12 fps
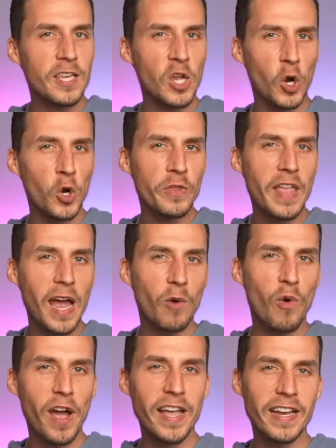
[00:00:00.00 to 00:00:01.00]
You heard that
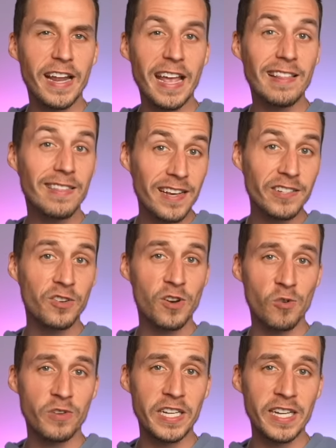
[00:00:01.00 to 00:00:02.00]
right. A lesser
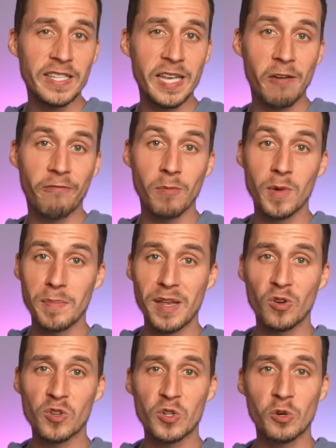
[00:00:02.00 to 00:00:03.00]
known detail from
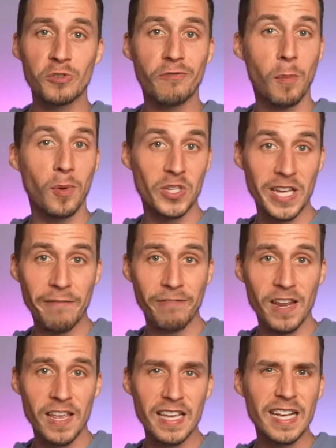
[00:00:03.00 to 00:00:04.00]
Demeter's search for Persephone